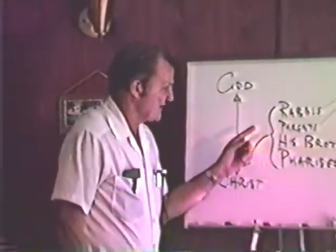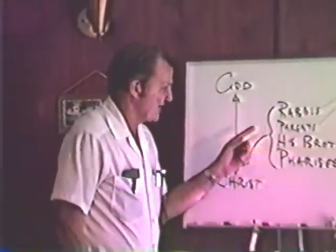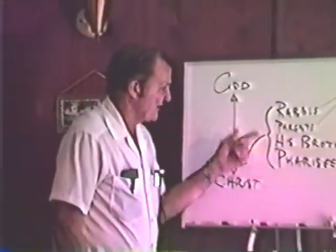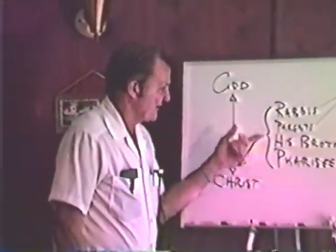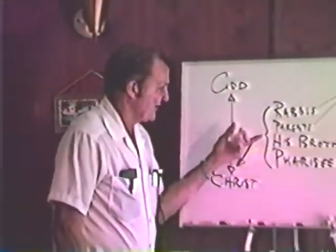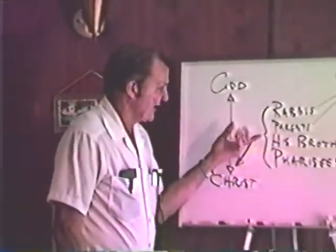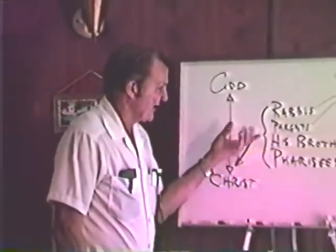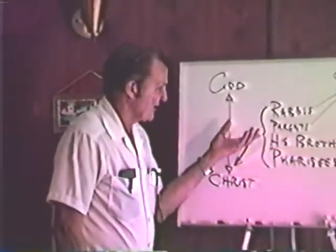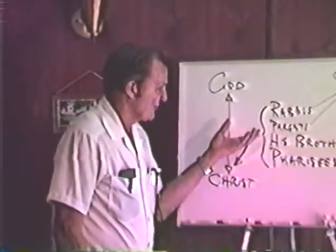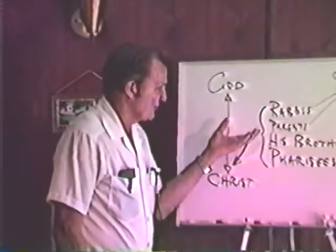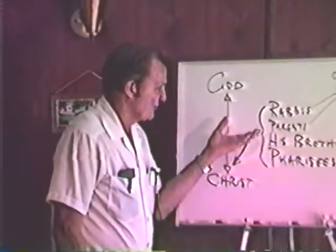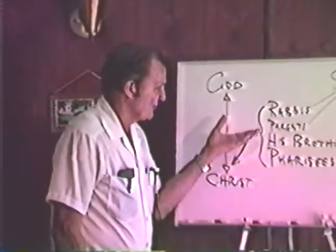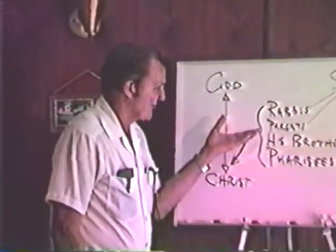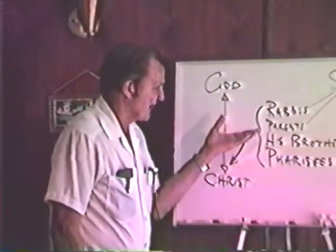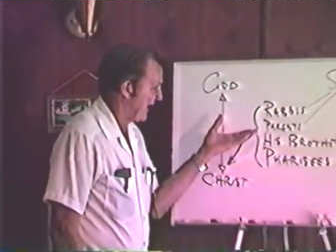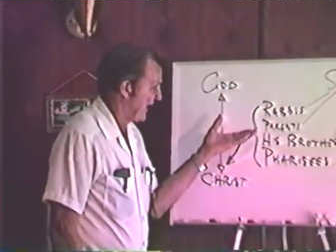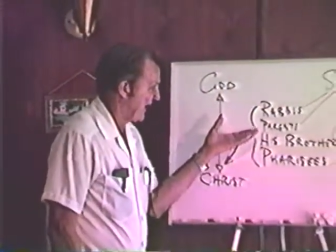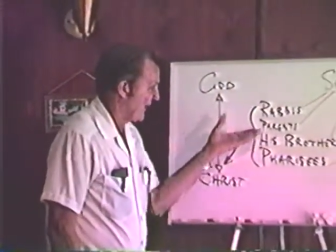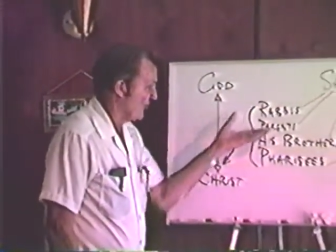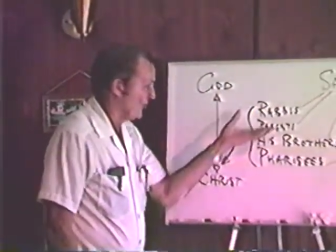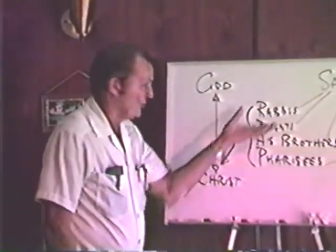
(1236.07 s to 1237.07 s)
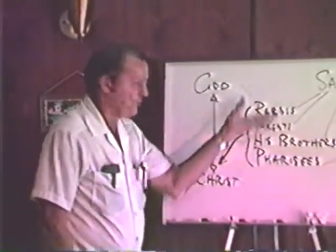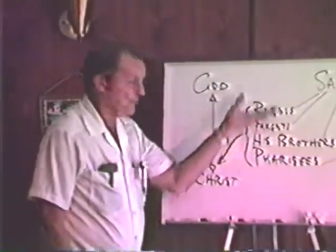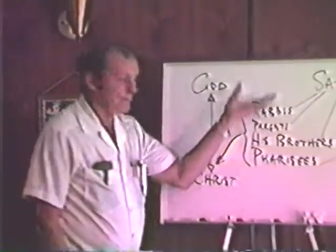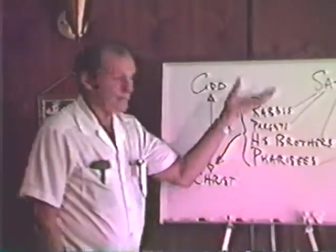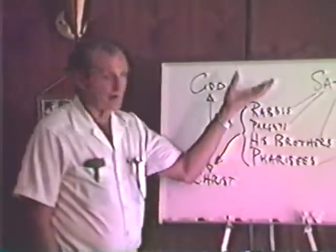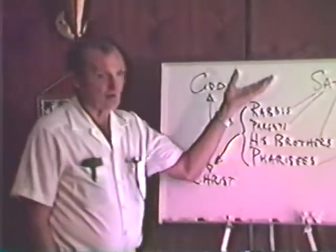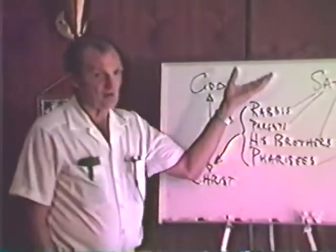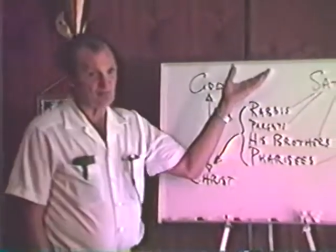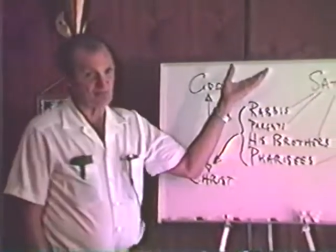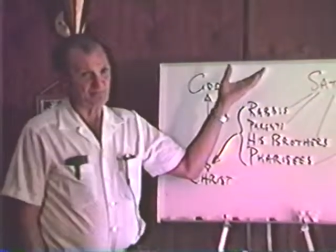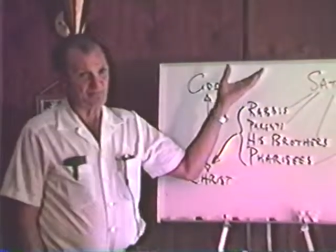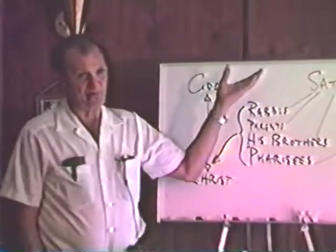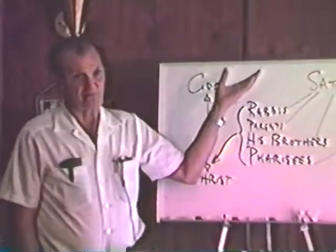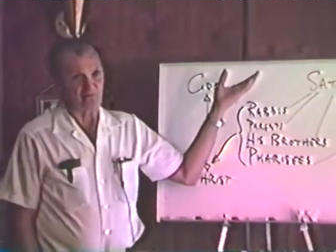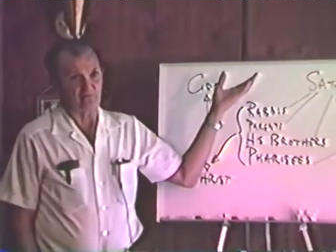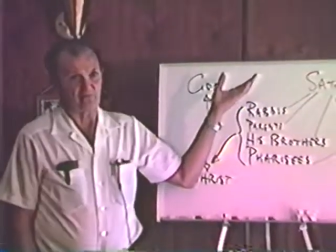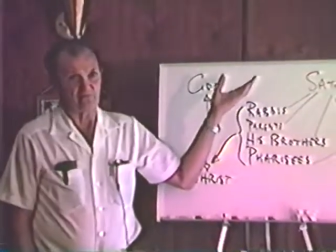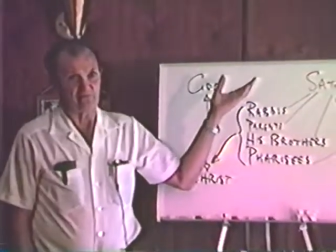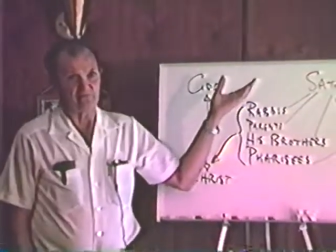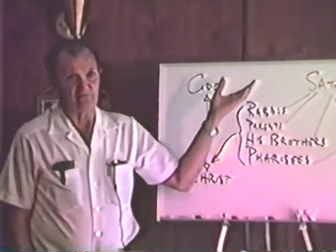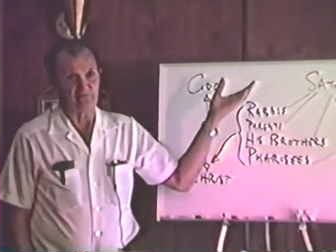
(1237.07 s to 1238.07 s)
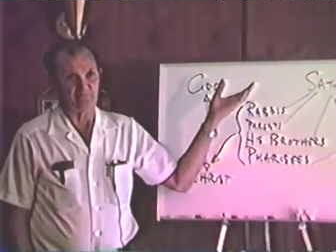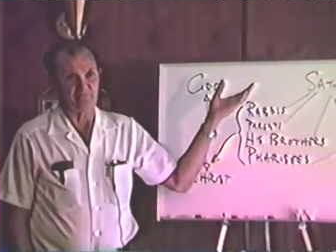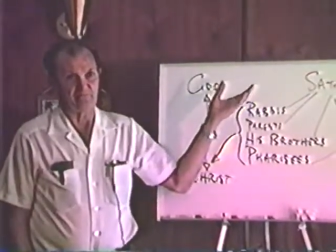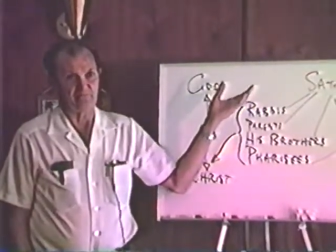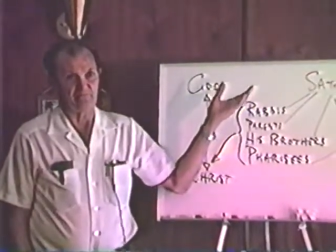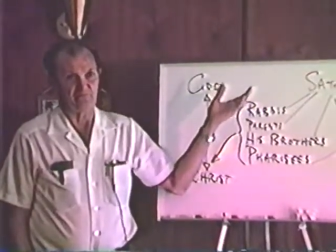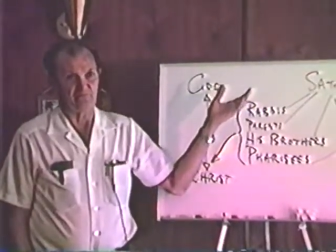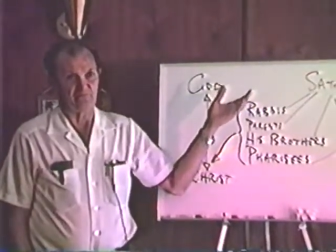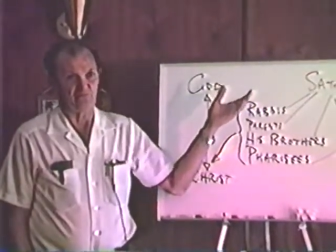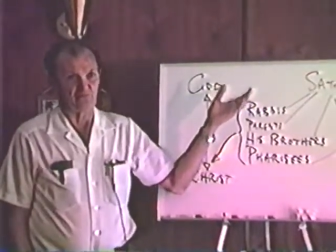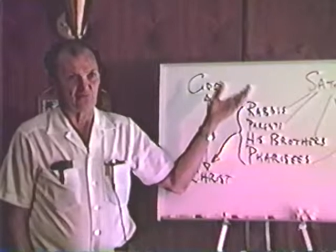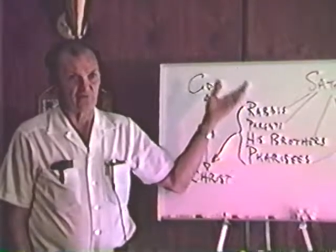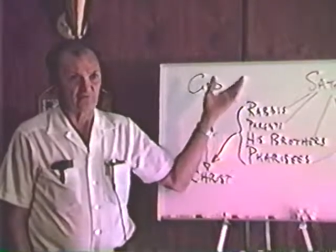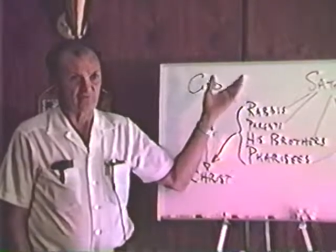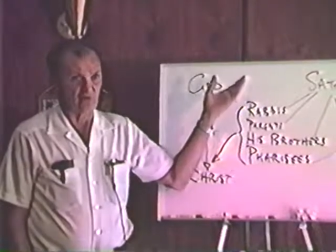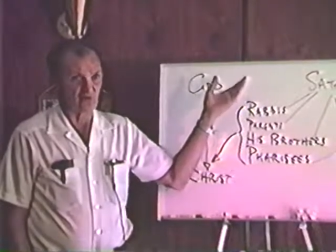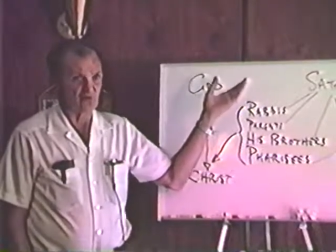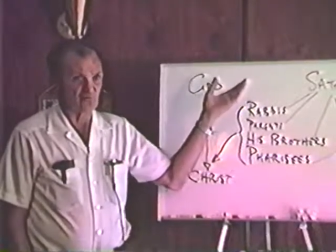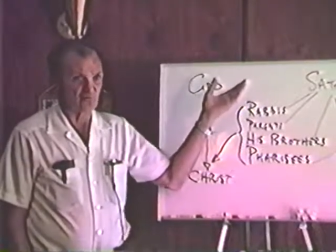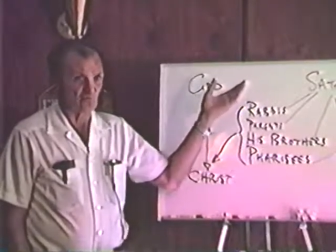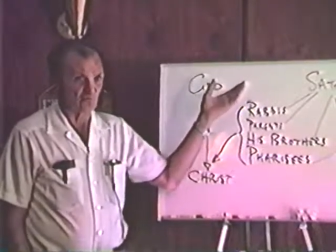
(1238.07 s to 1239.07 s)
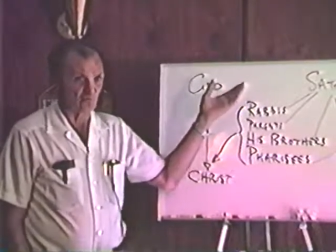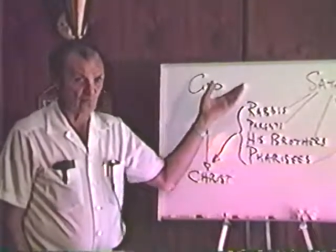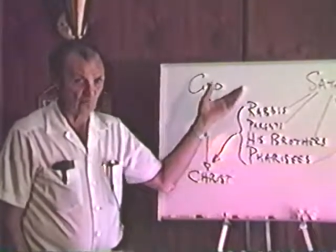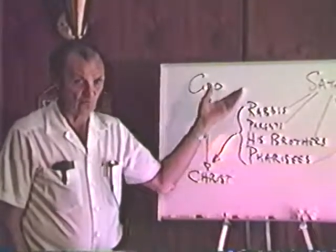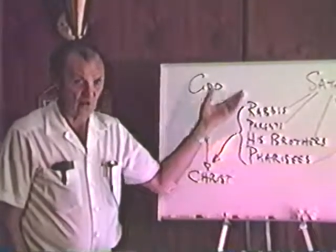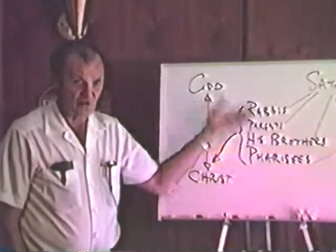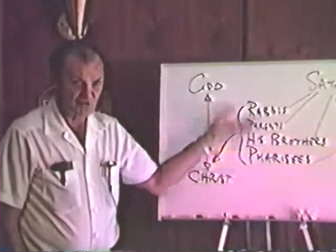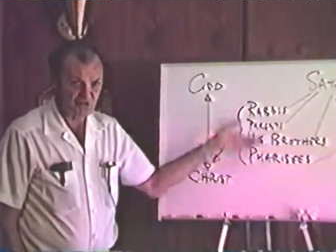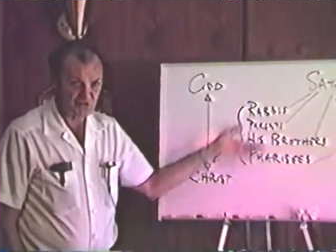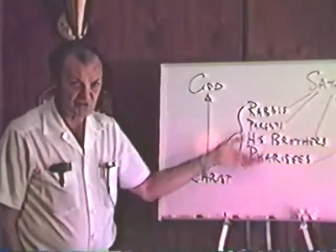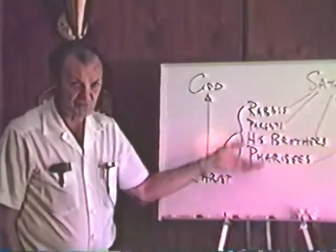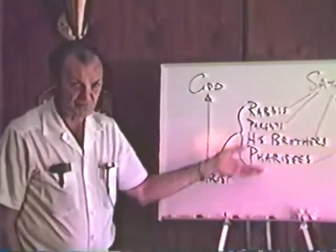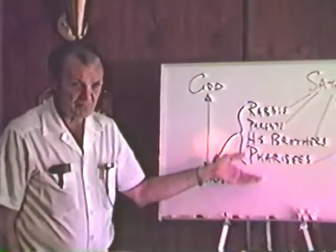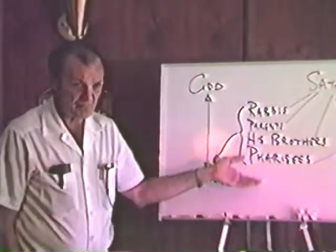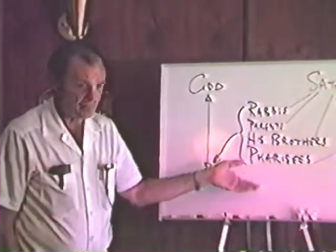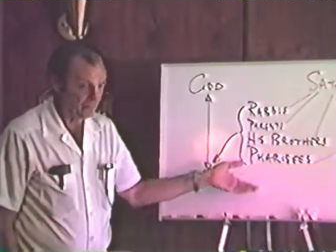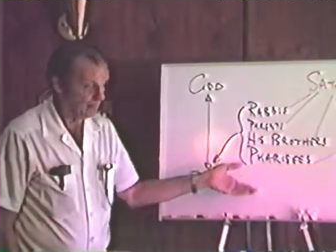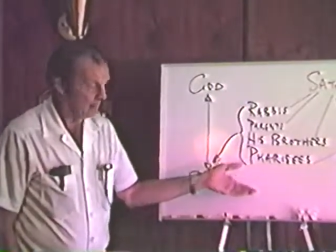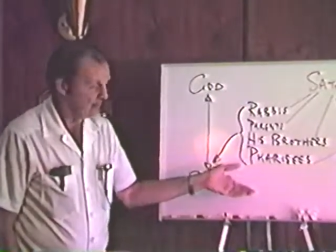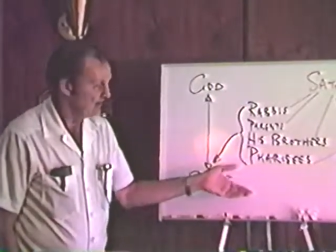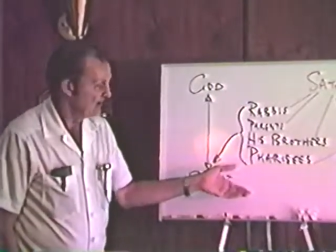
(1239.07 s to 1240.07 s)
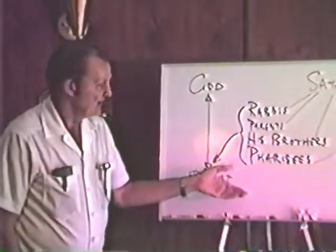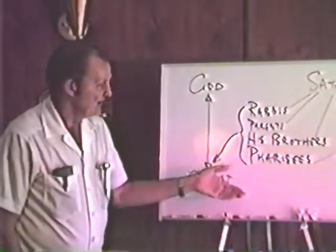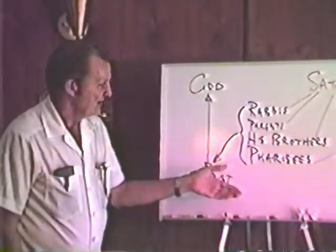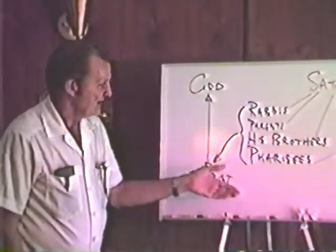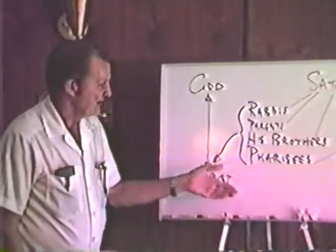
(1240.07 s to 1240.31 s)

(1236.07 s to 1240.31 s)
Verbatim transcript: Now, if he had all the help of those people, if all of those were righteous people,